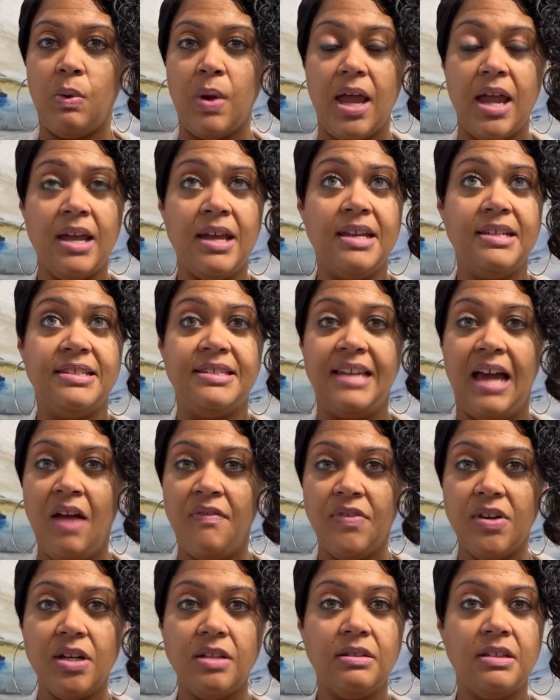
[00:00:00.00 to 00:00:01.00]
it can
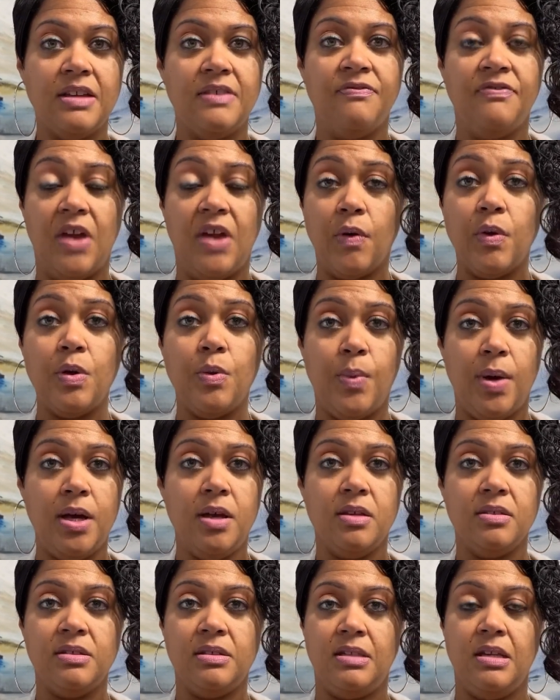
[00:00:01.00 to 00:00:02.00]
definitely very
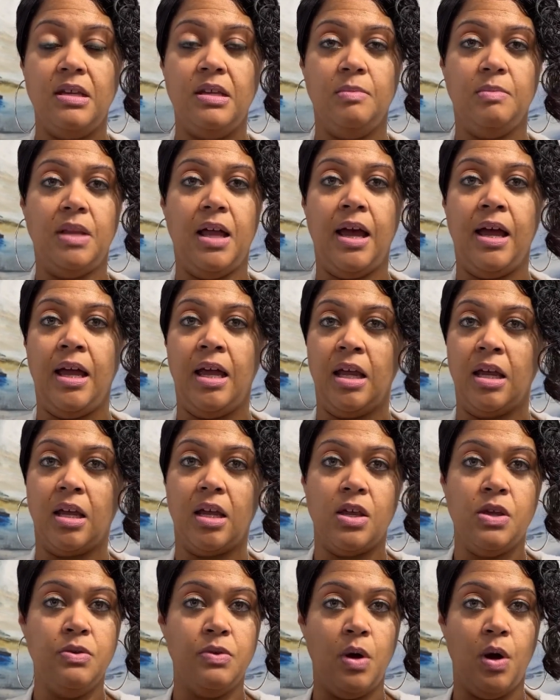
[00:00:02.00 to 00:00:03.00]
well seem like,
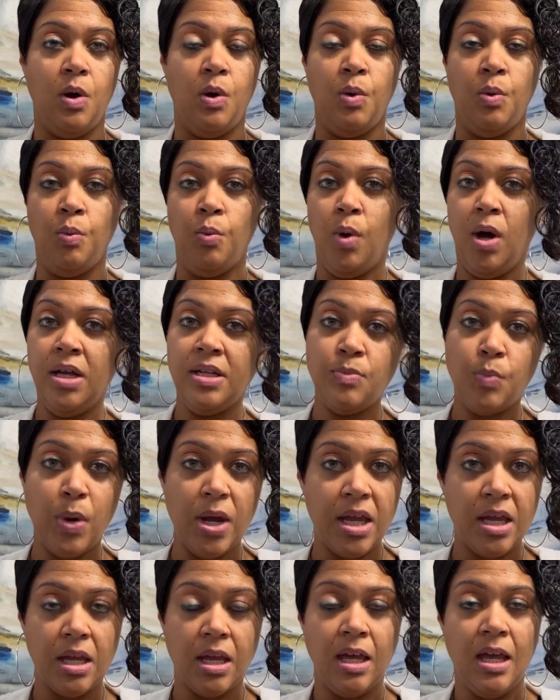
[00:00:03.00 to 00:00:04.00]
1
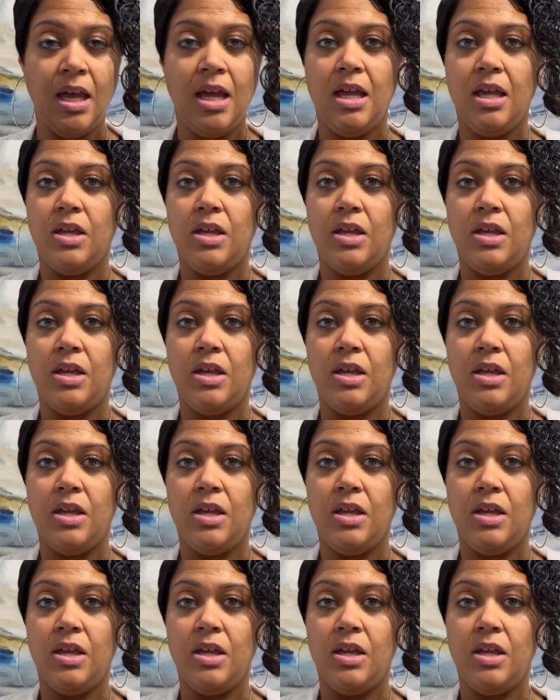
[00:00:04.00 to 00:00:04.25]
week,